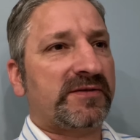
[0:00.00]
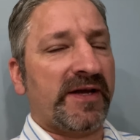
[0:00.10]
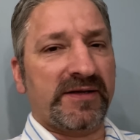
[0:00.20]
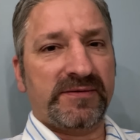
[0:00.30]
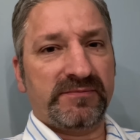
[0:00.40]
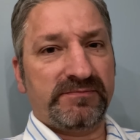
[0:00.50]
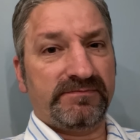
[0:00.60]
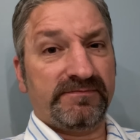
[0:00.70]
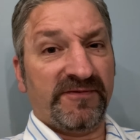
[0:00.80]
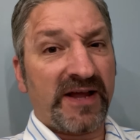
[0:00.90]
like
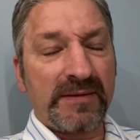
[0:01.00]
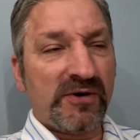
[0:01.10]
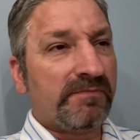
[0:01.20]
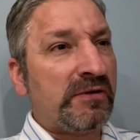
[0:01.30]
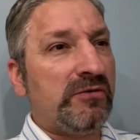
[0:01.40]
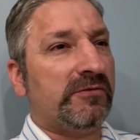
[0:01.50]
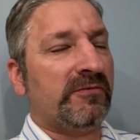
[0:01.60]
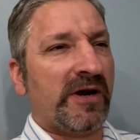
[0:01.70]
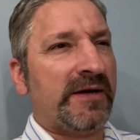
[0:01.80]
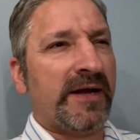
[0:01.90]
Vladimir Putin
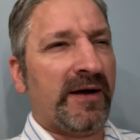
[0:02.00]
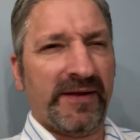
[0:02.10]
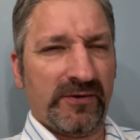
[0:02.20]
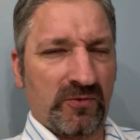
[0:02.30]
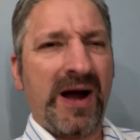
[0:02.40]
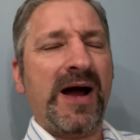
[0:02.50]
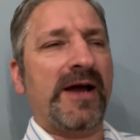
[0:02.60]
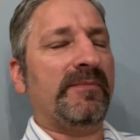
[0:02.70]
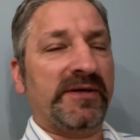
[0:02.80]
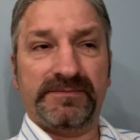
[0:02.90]
right now, like,
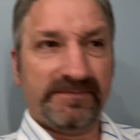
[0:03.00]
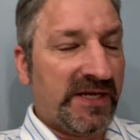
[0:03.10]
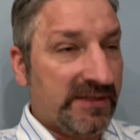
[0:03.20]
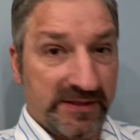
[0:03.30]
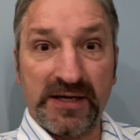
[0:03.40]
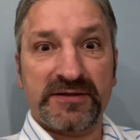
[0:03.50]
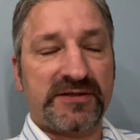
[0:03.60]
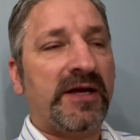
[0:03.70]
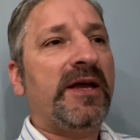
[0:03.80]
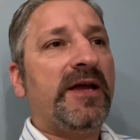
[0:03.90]
why? But he
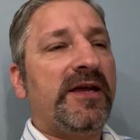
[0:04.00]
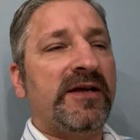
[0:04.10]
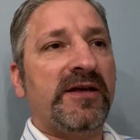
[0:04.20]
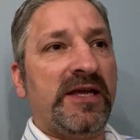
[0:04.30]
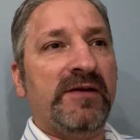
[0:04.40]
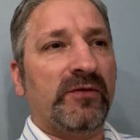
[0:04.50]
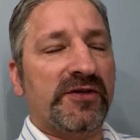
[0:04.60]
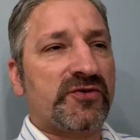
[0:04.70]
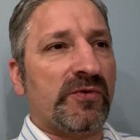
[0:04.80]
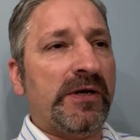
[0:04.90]
does. Evil
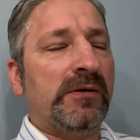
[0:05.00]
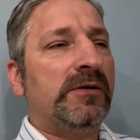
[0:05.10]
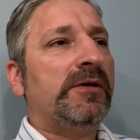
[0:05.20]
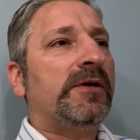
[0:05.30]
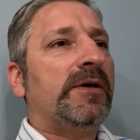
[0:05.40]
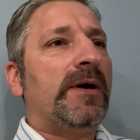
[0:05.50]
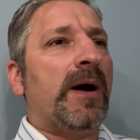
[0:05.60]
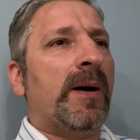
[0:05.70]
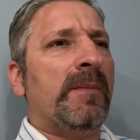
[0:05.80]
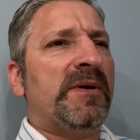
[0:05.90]
is real.
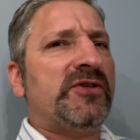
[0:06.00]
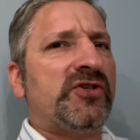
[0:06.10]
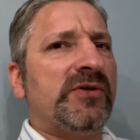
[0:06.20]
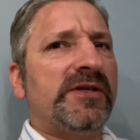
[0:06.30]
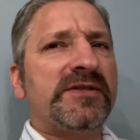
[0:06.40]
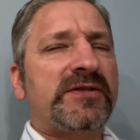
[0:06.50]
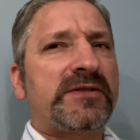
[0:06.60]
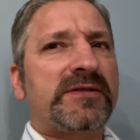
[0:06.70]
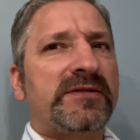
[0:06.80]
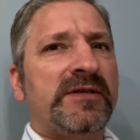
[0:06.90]
But
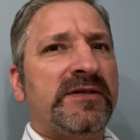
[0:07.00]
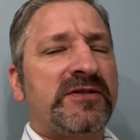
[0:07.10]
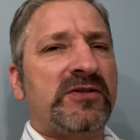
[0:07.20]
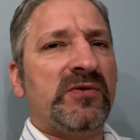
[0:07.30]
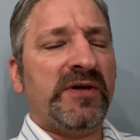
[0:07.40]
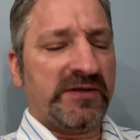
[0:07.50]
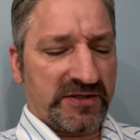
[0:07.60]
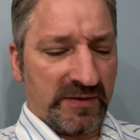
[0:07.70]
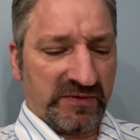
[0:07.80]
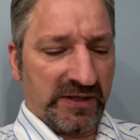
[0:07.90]
Judas is doing
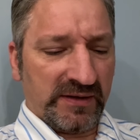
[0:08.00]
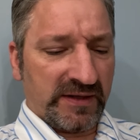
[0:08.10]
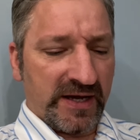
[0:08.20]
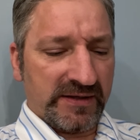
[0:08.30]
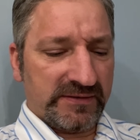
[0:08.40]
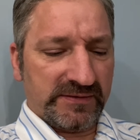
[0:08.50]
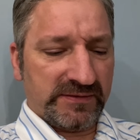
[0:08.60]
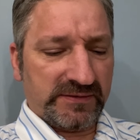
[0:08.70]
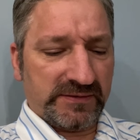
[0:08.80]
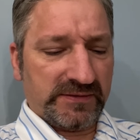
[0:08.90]
something
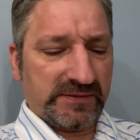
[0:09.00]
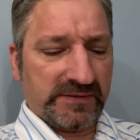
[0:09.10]
that